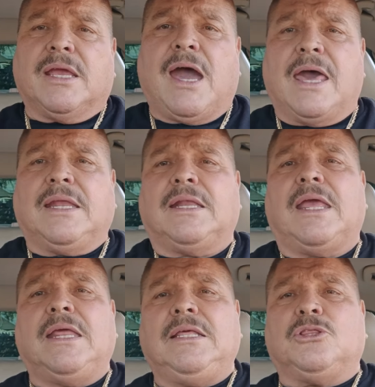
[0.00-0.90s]
and got it
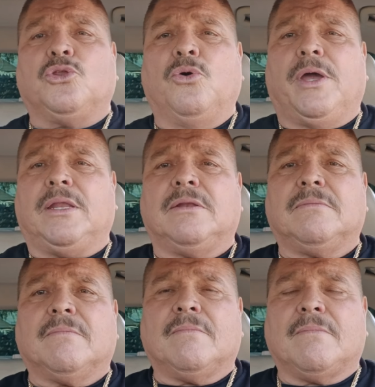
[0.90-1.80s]
and he threw it
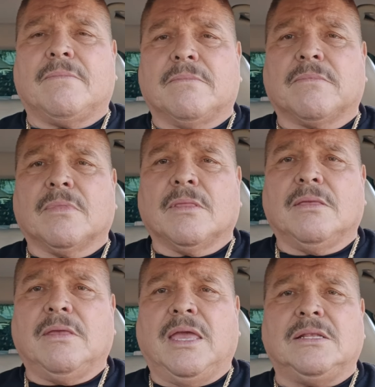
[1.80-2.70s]

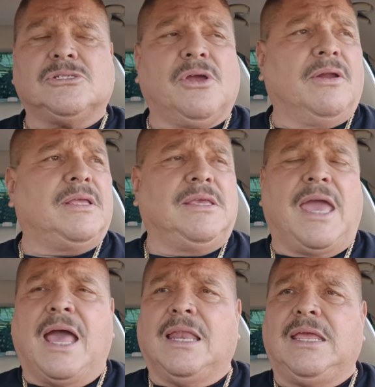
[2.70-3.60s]
and started
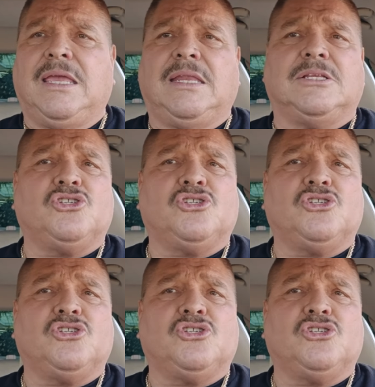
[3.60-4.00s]
yelling